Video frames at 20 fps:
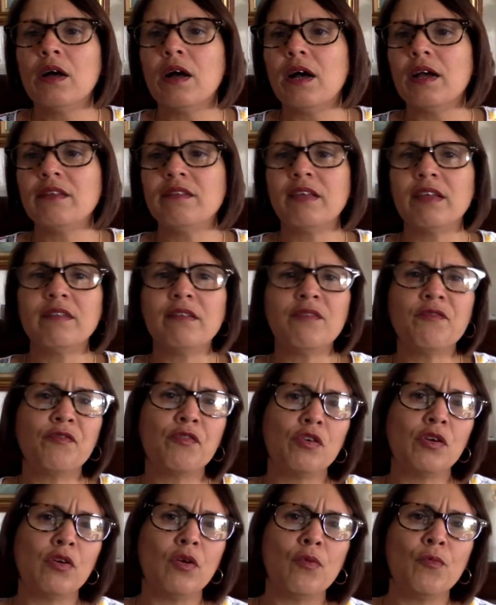I take them
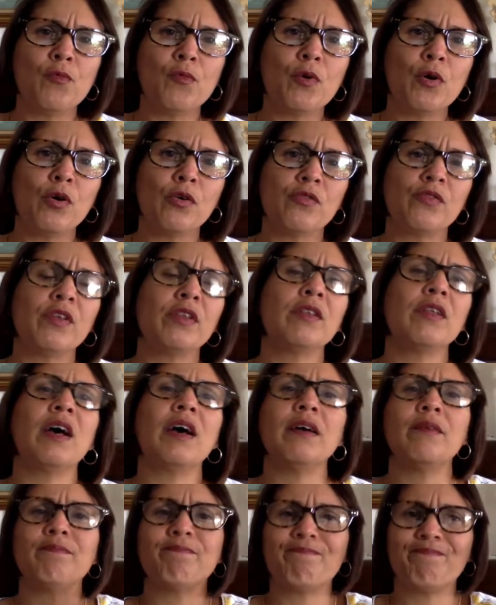for long walks, and
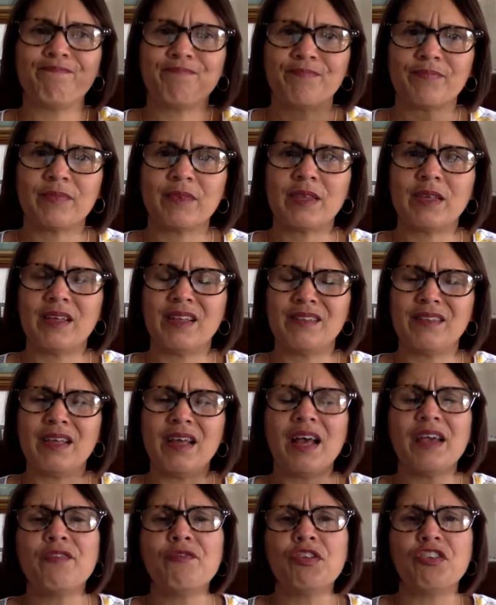that
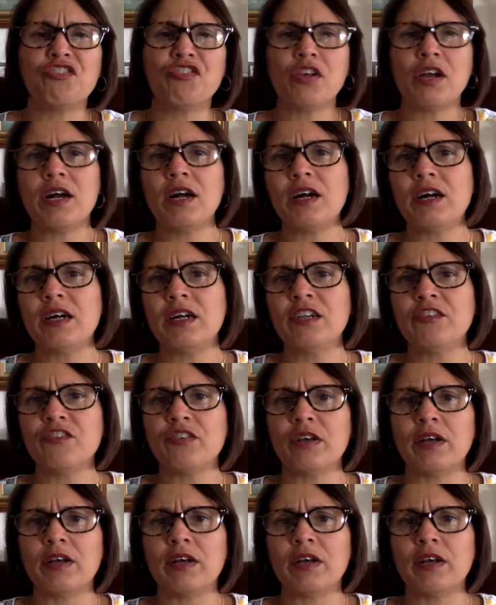I recharge.